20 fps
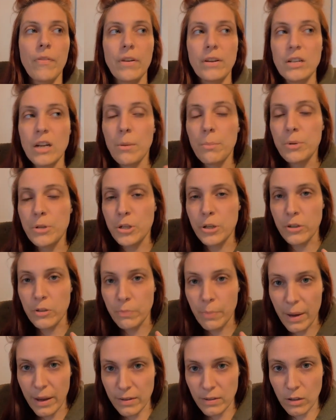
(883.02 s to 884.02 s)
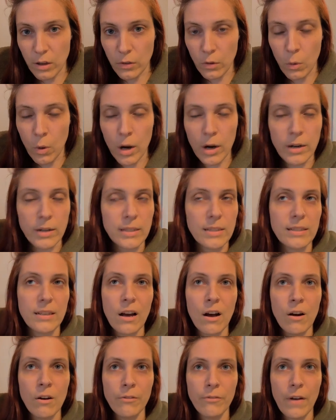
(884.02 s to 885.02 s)
The temperature is based on the water
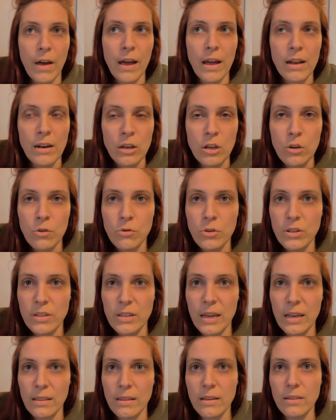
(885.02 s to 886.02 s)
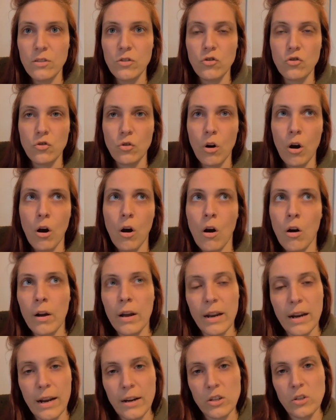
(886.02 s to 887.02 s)
itself, and you just get this strong
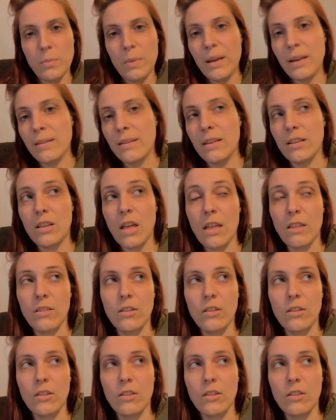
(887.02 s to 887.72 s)
connection because it